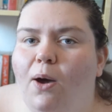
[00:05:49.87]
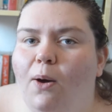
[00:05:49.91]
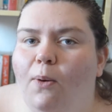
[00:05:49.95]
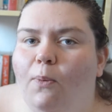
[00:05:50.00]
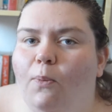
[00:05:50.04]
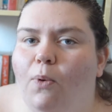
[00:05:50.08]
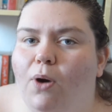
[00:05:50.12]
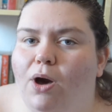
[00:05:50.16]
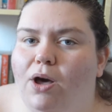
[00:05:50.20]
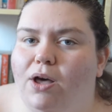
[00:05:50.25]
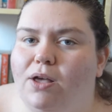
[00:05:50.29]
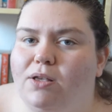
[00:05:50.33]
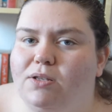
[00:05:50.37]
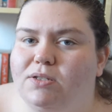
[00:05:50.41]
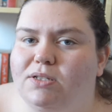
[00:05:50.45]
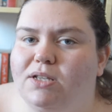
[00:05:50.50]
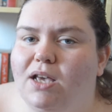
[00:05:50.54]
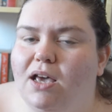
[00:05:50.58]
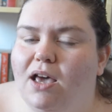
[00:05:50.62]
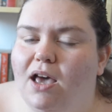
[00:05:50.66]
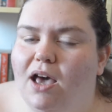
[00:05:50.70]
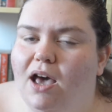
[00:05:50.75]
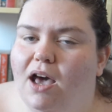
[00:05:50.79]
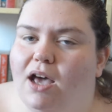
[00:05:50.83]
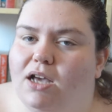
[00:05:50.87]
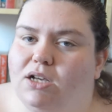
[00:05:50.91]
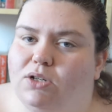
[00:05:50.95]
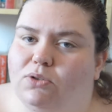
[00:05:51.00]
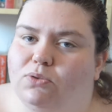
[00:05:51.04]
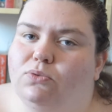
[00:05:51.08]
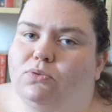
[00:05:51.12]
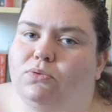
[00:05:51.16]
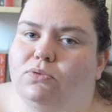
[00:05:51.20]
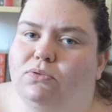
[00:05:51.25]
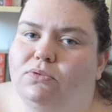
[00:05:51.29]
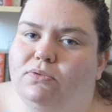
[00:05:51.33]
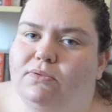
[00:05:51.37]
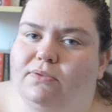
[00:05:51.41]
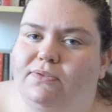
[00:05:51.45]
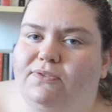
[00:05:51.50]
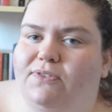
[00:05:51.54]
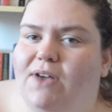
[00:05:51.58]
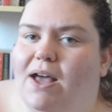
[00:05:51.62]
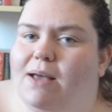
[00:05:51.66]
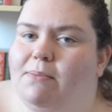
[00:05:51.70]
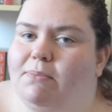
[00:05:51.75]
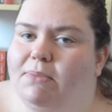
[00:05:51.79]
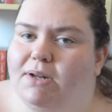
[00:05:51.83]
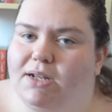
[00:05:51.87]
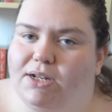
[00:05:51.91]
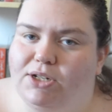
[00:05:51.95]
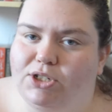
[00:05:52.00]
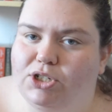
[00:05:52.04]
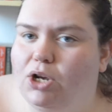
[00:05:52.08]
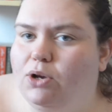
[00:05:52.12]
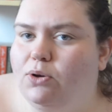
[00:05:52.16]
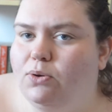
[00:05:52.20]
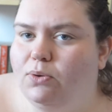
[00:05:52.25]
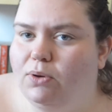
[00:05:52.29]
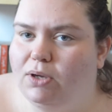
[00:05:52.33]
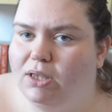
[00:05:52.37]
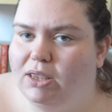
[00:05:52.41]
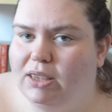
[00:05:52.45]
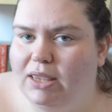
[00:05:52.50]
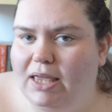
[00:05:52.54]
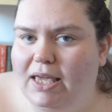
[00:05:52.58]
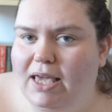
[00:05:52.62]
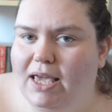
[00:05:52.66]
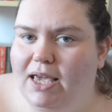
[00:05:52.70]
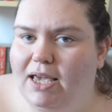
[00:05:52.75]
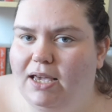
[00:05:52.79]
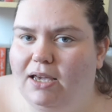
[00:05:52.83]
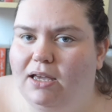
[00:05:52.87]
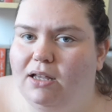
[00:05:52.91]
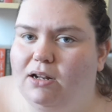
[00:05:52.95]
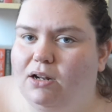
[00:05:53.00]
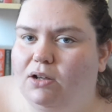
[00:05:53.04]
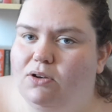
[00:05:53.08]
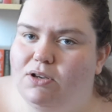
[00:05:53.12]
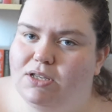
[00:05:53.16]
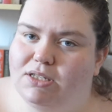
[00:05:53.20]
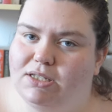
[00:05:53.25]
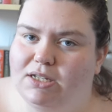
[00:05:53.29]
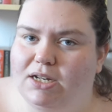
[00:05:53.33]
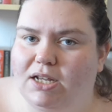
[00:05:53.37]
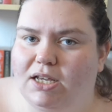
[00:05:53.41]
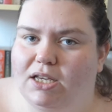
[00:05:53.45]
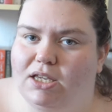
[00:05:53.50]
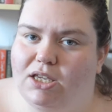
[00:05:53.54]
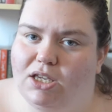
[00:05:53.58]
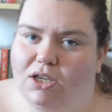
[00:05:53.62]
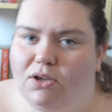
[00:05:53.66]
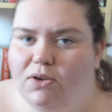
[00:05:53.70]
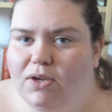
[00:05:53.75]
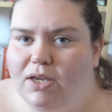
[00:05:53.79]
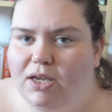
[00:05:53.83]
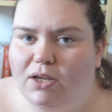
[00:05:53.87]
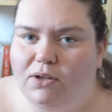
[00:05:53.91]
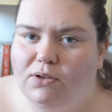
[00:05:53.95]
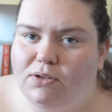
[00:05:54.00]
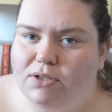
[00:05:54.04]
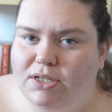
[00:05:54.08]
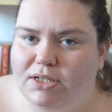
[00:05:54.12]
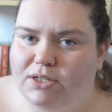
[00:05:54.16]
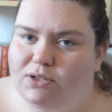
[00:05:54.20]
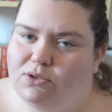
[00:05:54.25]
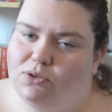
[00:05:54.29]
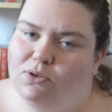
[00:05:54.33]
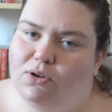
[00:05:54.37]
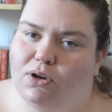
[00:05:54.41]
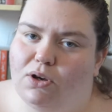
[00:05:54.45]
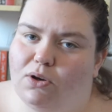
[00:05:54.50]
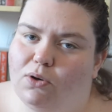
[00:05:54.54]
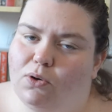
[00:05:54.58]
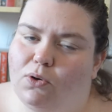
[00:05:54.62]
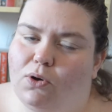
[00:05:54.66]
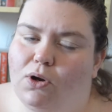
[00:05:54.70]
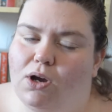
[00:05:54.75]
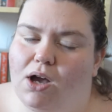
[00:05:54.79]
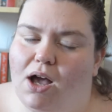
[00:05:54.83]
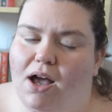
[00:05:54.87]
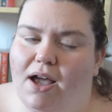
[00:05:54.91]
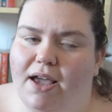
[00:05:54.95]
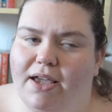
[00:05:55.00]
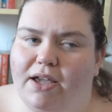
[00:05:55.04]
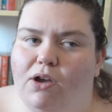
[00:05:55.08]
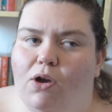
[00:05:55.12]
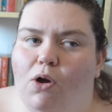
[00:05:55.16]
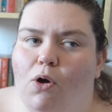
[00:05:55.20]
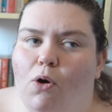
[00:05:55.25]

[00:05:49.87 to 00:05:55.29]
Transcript: was a cool family joke thing and, oh, isn't it cute he calls his daughter Hawkeye,